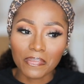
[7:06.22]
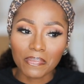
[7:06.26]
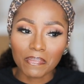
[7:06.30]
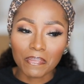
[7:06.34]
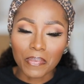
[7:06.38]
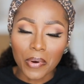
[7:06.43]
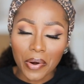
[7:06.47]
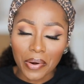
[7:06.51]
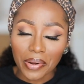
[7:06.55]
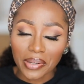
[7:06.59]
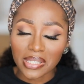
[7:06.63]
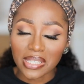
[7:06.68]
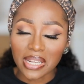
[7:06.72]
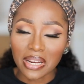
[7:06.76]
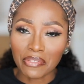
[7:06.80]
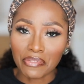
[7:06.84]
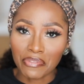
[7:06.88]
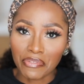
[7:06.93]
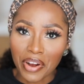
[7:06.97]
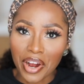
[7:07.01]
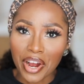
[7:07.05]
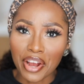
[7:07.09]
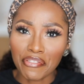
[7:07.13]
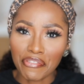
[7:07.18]
products that are
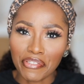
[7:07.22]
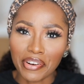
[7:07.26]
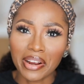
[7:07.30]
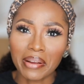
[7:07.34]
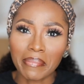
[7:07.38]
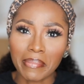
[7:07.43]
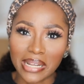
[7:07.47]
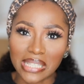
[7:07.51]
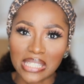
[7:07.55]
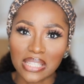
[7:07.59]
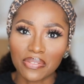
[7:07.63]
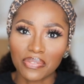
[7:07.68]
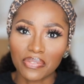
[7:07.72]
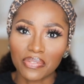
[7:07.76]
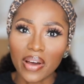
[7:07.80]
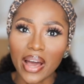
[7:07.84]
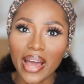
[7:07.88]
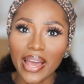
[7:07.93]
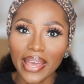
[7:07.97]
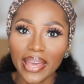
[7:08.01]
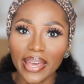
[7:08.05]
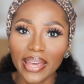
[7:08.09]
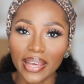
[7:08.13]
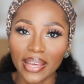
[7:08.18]
very, very
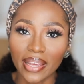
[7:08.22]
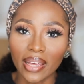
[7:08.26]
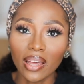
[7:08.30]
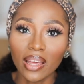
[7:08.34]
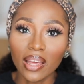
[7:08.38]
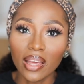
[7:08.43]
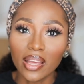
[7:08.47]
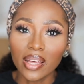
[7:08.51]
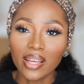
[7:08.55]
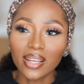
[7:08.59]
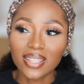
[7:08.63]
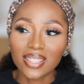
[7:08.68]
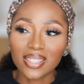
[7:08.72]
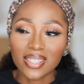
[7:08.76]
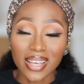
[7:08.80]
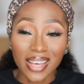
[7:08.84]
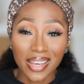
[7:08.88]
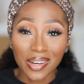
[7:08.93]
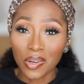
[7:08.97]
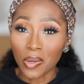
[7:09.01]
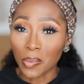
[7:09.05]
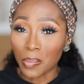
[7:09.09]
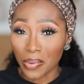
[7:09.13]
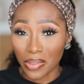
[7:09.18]
mattifying to
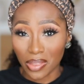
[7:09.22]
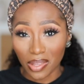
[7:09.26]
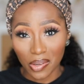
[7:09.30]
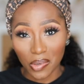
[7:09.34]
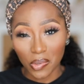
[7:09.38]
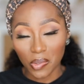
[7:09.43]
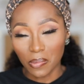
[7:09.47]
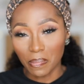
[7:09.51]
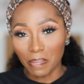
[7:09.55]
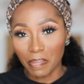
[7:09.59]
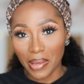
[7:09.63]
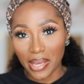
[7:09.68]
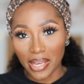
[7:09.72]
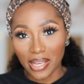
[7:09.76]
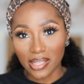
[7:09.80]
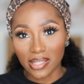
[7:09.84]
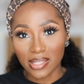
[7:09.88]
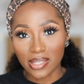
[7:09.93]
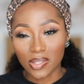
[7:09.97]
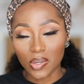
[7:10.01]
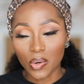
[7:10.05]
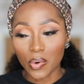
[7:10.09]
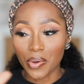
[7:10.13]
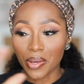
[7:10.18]
end up with a good
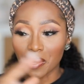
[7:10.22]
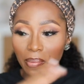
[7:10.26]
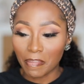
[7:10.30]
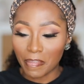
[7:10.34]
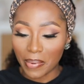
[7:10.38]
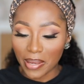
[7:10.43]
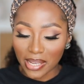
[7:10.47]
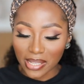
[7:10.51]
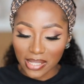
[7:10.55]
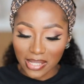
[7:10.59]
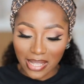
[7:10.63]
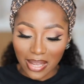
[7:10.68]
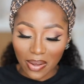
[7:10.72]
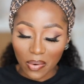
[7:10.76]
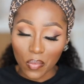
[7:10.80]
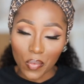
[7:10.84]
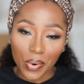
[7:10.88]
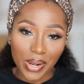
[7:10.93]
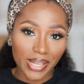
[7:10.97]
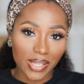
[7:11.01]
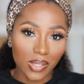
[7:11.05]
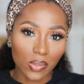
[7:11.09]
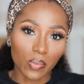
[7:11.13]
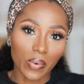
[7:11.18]
base, or a base that
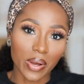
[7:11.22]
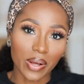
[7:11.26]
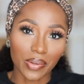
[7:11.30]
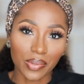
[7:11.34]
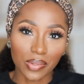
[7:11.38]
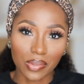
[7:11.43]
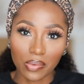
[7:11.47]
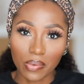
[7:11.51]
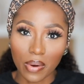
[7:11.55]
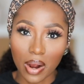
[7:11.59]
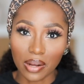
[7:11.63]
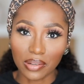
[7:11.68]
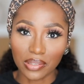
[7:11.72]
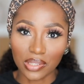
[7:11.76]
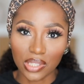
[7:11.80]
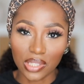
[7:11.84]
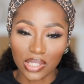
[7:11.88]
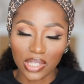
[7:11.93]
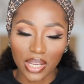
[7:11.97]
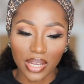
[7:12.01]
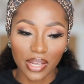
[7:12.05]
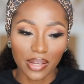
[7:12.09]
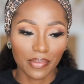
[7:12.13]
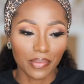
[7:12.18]
wears well throughout the
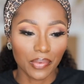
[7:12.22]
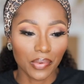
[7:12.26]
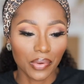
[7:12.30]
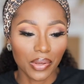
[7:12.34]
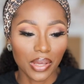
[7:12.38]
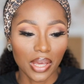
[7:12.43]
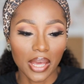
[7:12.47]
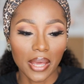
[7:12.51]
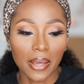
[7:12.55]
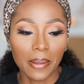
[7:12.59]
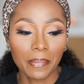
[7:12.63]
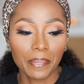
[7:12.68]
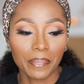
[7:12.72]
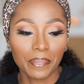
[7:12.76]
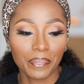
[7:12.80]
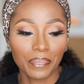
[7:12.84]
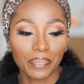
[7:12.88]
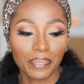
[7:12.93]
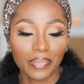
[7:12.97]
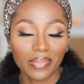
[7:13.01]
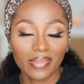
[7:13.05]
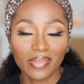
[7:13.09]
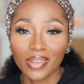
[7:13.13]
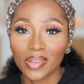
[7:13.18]
day. Okay,
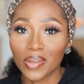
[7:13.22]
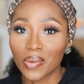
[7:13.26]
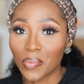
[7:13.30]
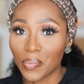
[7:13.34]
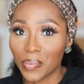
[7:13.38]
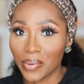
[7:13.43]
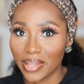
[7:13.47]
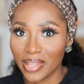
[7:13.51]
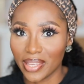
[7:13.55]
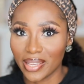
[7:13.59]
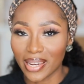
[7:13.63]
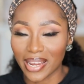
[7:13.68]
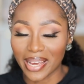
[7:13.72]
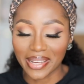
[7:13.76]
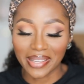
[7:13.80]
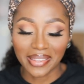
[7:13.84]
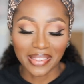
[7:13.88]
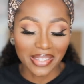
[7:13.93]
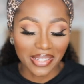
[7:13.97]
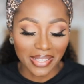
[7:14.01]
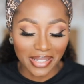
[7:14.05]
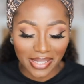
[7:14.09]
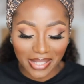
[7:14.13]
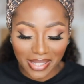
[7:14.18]
really like
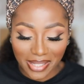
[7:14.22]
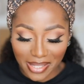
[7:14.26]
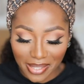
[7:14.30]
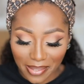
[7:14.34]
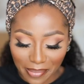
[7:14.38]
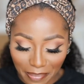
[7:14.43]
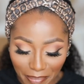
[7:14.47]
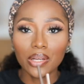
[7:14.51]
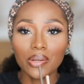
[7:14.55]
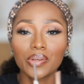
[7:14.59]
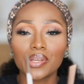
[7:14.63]
this.